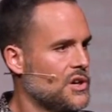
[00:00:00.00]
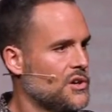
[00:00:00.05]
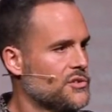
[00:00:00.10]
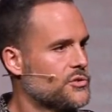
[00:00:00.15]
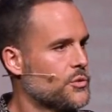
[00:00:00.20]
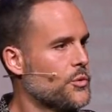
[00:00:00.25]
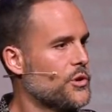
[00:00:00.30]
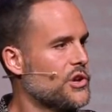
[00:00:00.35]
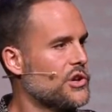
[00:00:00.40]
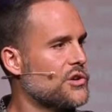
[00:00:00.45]

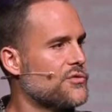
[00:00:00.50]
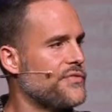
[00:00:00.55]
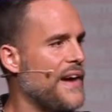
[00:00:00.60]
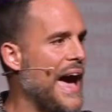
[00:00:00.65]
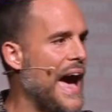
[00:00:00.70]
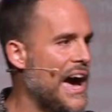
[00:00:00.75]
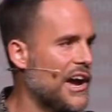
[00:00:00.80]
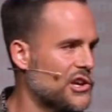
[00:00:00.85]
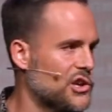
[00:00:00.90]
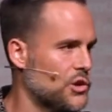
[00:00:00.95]
So, what do you
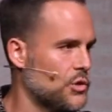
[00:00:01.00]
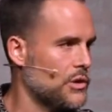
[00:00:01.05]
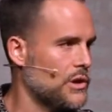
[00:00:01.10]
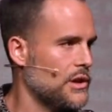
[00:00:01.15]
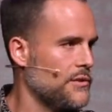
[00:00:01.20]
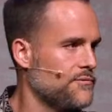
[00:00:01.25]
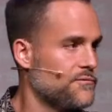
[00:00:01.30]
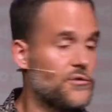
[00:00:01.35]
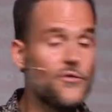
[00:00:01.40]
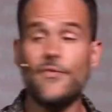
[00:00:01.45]
value? And
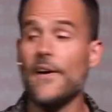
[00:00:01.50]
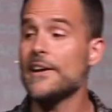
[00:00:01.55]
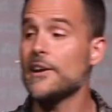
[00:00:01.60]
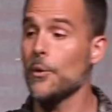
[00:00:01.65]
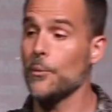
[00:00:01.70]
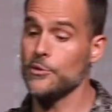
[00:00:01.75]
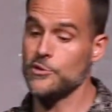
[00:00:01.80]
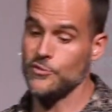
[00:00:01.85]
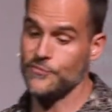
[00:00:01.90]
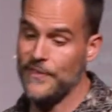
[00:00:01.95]
if you find
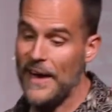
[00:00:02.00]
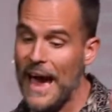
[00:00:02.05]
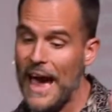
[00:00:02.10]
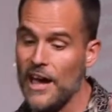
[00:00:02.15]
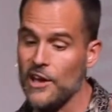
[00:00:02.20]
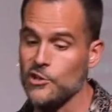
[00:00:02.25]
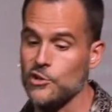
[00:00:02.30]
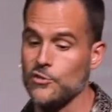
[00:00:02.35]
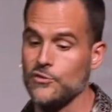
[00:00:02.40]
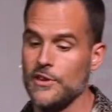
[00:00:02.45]
out what you
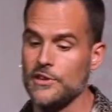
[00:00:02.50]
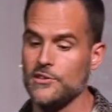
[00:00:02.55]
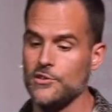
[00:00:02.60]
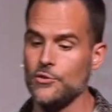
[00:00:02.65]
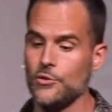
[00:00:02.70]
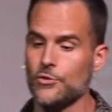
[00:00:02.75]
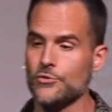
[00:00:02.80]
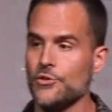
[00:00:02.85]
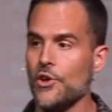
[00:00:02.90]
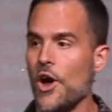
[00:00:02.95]
value, then
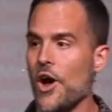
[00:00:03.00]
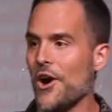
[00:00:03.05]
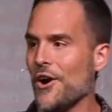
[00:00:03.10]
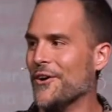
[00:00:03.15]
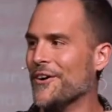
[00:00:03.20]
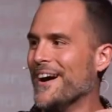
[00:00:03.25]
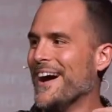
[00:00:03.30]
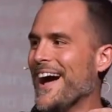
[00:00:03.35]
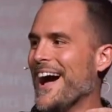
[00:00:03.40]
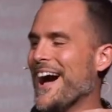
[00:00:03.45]
you'll
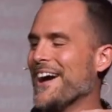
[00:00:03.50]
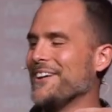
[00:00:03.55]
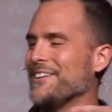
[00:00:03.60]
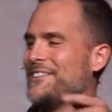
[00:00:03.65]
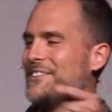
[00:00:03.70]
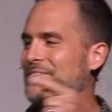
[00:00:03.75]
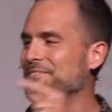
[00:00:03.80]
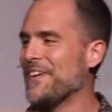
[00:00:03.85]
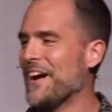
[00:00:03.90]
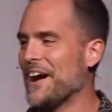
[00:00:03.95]
know how to
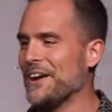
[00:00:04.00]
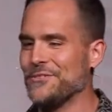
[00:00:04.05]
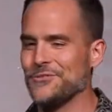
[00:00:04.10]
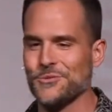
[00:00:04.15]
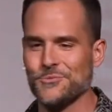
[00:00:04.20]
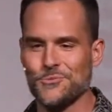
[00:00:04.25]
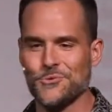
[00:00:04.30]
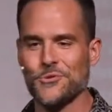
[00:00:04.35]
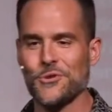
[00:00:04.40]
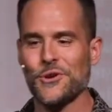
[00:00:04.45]
define
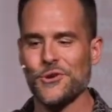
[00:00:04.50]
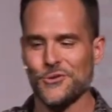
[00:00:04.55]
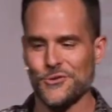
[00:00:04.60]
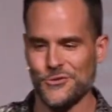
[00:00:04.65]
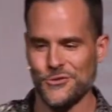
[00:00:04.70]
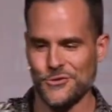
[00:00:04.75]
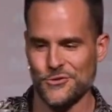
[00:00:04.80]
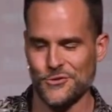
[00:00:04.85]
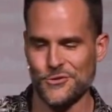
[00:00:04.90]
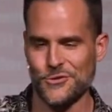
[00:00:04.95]
some
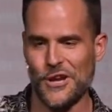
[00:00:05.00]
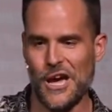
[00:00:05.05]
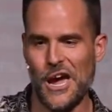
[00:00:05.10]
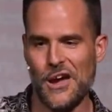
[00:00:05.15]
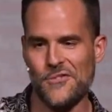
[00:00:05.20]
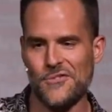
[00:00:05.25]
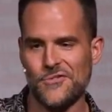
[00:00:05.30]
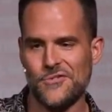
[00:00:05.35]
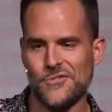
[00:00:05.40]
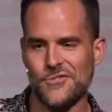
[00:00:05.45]
triggers in your
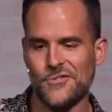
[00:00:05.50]
life.